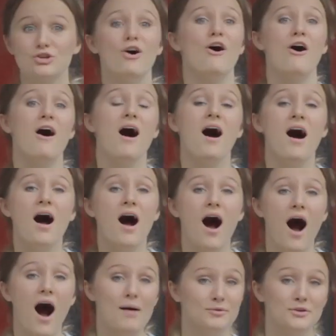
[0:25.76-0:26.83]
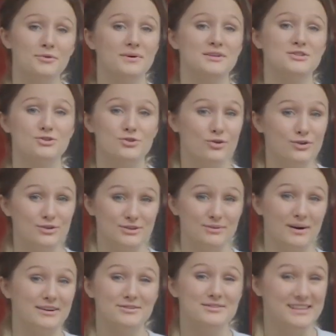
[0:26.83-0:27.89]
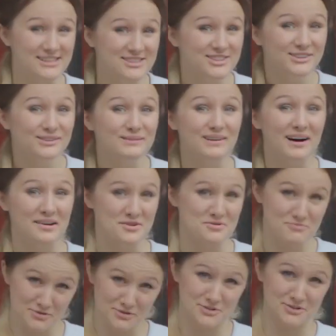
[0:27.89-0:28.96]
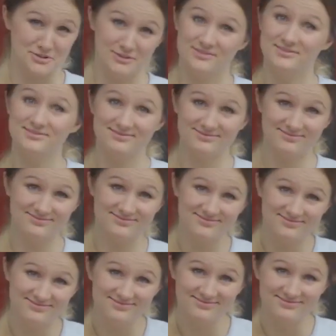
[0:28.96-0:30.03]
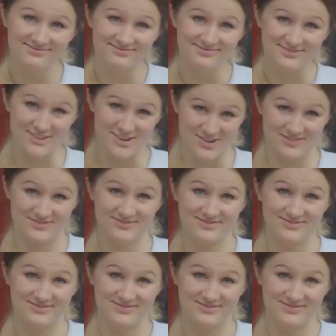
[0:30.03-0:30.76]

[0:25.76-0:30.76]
to her. I'm not the one to talk to. I don't need to. I don't want to. No.